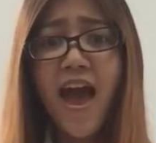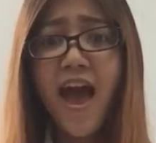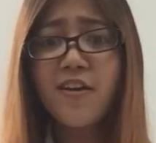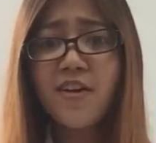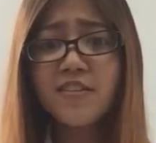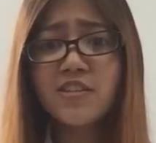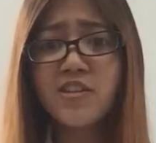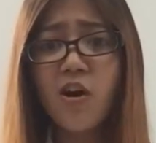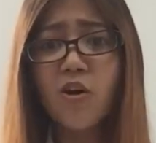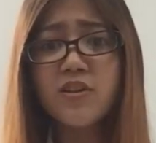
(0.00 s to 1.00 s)

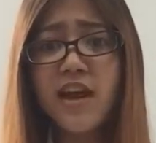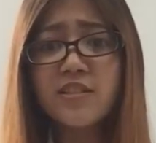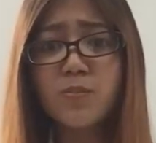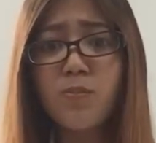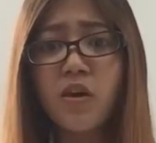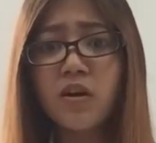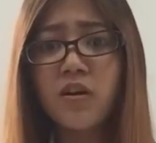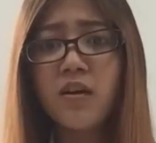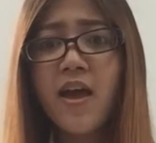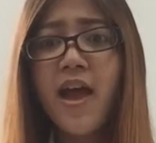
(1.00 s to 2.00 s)
Arithmetic that's more.